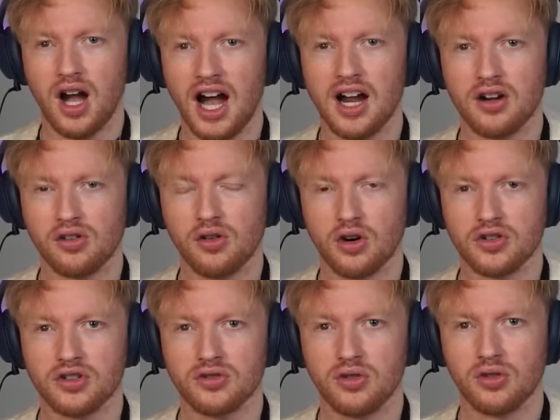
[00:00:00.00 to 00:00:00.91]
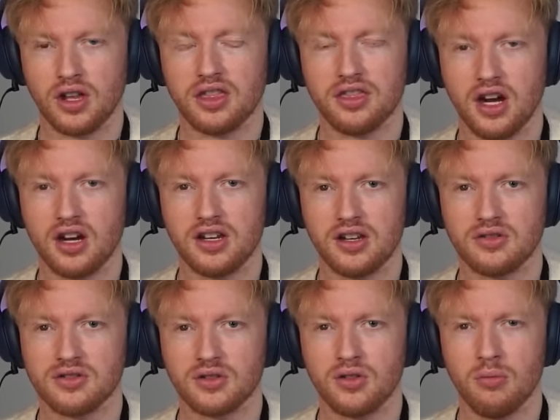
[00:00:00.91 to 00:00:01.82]
I had a crush on you like 30
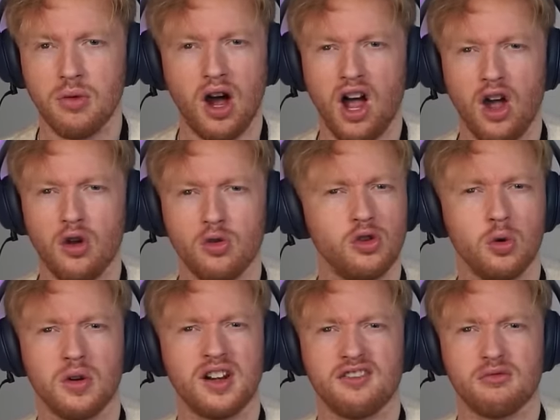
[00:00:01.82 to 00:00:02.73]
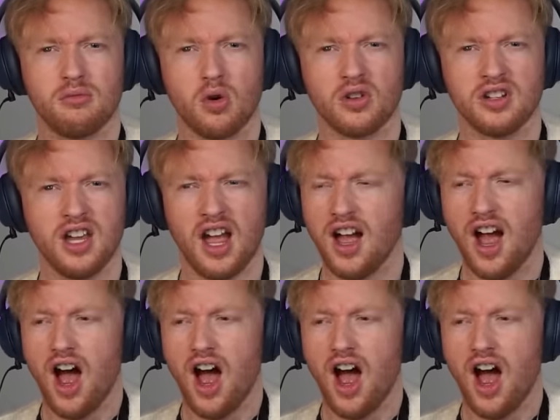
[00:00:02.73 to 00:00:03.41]
years ago, but how? You weren't even born yet.